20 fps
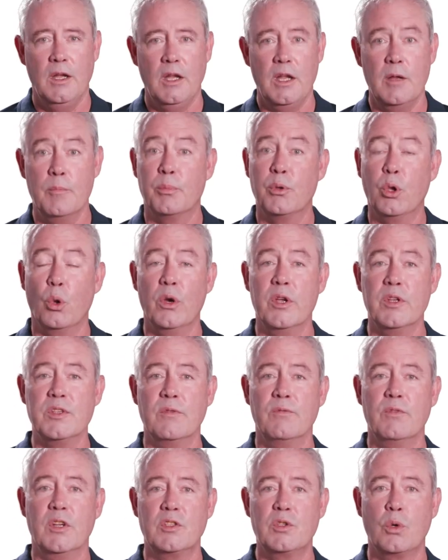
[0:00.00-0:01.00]
Employers
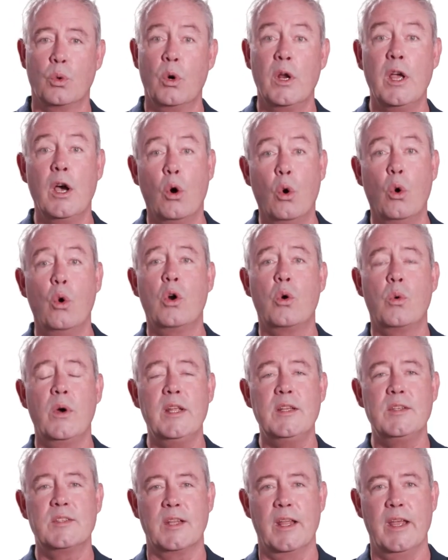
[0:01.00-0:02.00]
in Victoria or
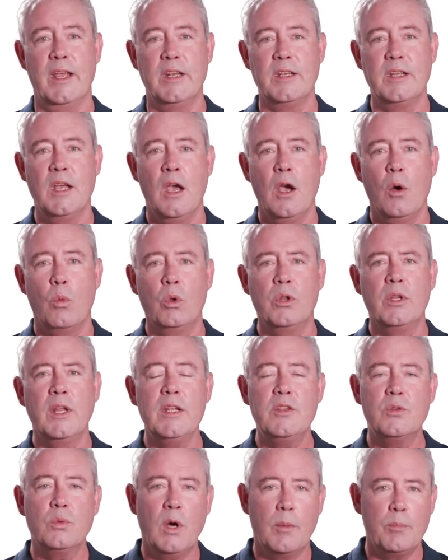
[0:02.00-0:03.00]
Queensland will
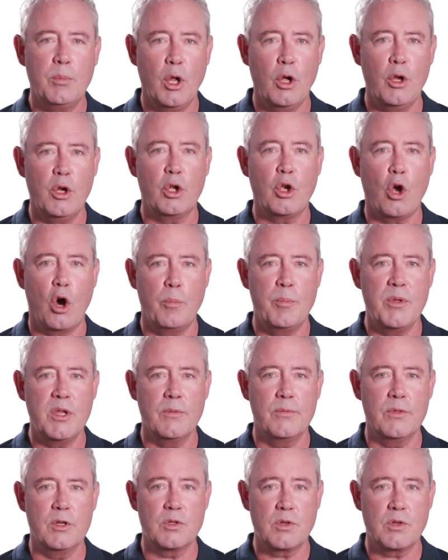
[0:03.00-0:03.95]
need to upload a copy of the